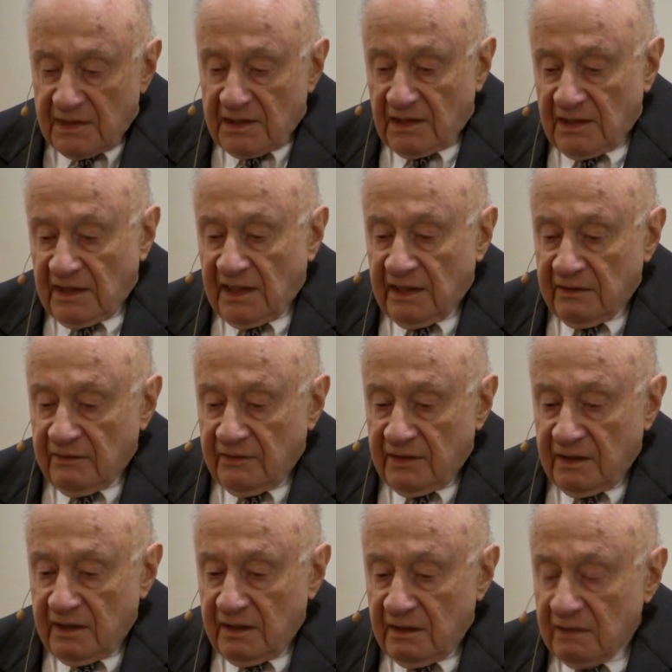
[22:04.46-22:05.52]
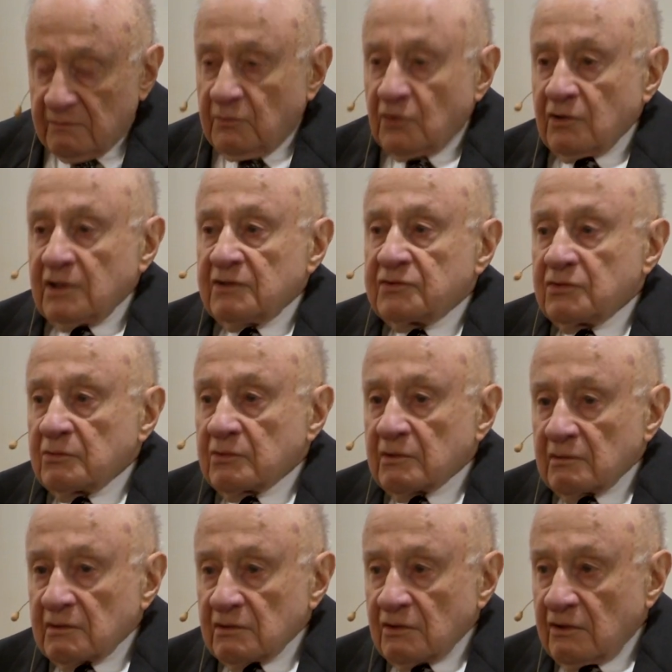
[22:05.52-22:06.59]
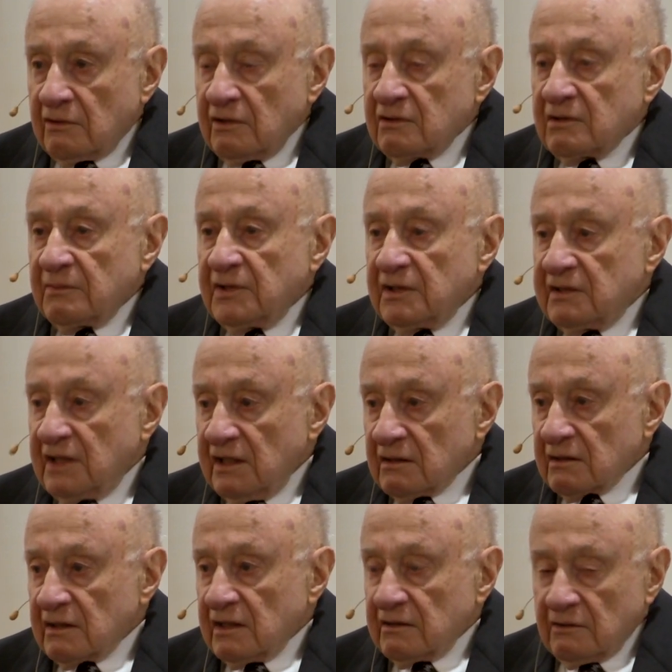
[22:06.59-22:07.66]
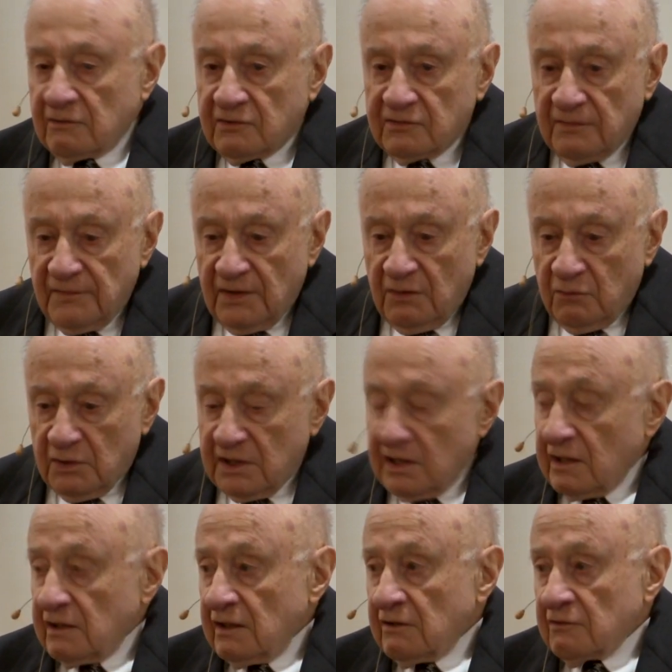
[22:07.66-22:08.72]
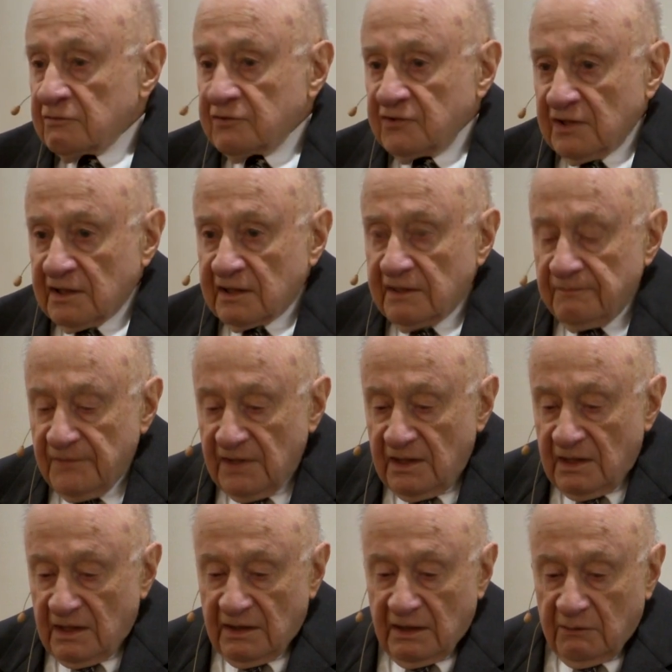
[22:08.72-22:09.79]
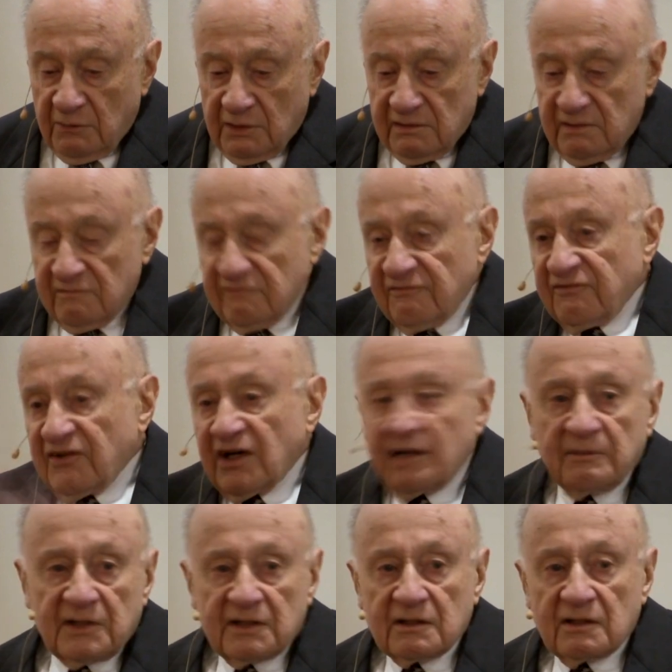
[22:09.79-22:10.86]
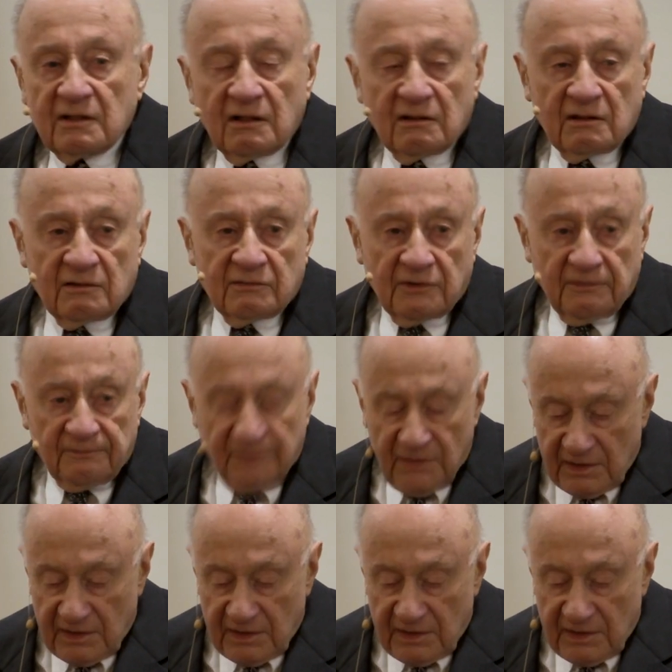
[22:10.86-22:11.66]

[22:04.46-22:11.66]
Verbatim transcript: A lot of the young boys who were learning to be tail gunners would get air sick and they would vomit all over.